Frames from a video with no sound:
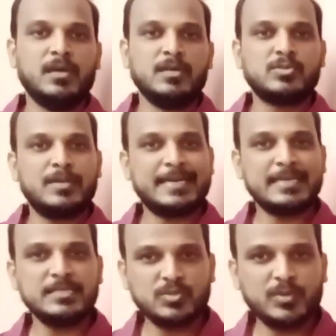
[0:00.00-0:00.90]
So let
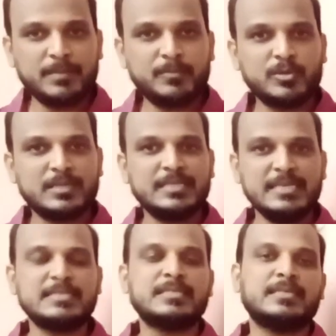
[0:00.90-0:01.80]
us know about
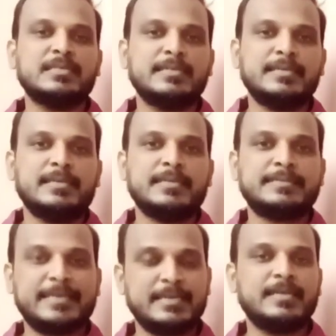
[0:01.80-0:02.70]
these
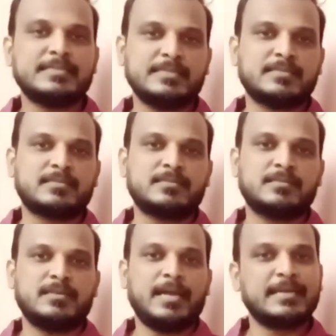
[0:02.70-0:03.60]
10 lessons
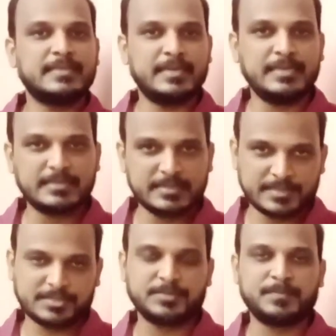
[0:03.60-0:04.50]
and their
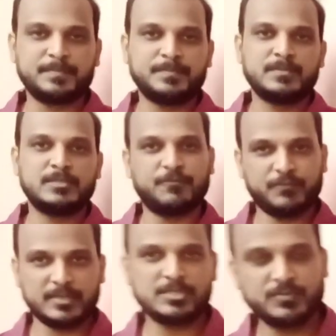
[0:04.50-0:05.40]
introduction. The
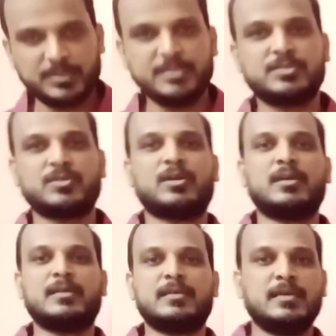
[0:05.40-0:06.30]
first one is
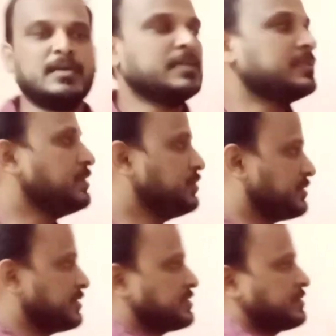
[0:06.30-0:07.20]
called the
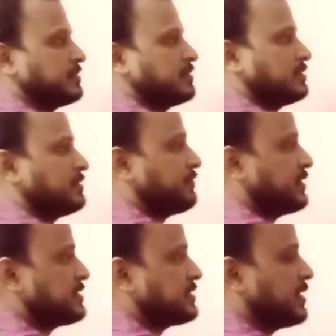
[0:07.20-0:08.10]
nutrition. The
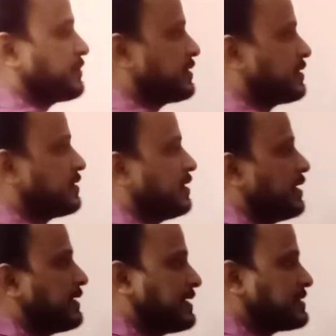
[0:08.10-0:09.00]
first chapter
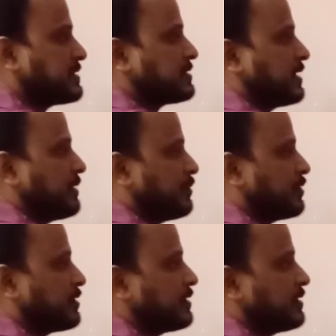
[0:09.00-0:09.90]
tells us
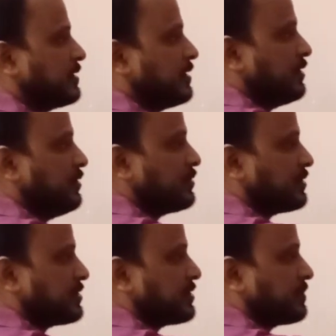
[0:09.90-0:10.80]
about
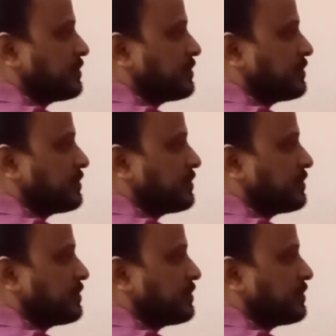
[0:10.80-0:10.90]
nutrition.